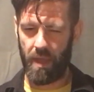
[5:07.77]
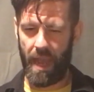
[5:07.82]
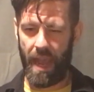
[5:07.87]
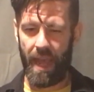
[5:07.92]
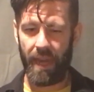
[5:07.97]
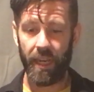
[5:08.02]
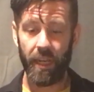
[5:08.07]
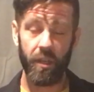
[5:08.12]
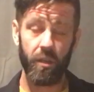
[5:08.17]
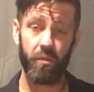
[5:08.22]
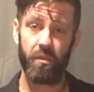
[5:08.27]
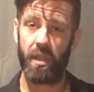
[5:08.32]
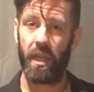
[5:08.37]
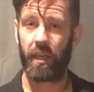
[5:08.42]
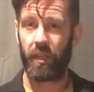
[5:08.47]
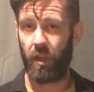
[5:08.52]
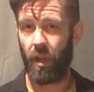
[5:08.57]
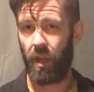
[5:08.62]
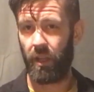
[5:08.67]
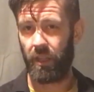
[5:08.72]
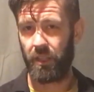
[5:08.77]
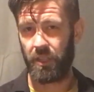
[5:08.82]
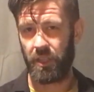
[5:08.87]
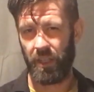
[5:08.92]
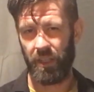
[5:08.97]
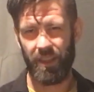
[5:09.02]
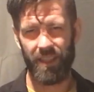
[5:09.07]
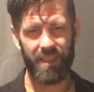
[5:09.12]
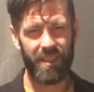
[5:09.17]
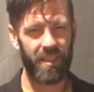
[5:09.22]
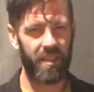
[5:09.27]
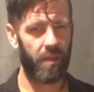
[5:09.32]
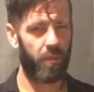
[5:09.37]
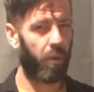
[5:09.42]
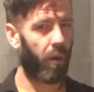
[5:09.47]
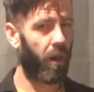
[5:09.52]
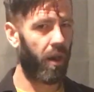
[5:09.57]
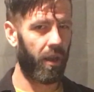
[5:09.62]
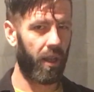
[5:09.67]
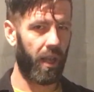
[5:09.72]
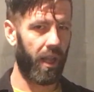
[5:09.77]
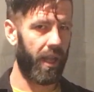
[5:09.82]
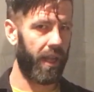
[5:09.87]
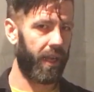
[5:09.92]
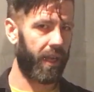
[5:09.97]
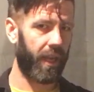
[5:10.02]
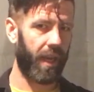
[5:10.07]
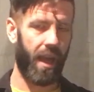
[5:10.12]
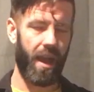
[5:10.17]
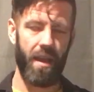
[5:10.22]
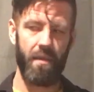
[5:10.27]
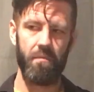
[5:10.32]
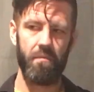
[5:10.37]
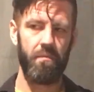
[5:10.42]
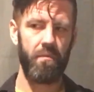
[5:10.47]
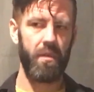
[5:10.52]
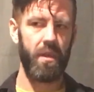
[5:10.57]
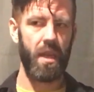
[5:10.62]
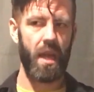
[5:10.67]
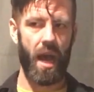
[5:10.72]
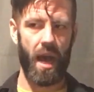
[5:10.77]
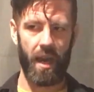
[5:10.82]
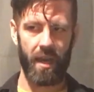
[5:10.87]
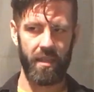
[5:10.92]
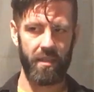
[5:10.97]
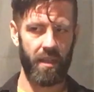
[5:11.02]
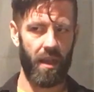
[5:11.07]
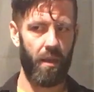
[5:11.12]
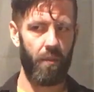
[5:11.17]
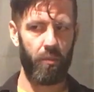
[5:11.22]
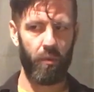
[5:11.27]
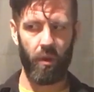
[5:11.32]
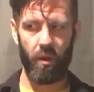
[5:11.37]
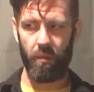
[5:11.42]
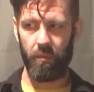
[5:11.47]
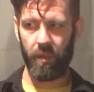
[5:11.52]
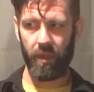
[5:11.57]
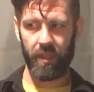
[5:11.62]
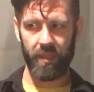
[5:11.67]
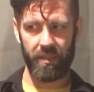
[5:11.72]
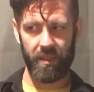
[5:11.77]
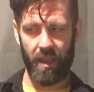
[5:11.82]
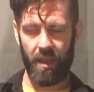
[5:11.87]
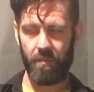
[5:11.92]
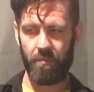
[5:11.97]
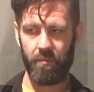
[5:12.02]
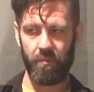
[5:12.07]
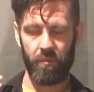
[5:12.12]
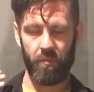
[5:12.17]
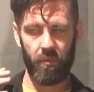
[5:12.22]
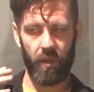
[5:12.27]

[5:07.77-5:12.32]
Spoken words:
Any new technology, and this is the part like I'm not as up on, because I'm,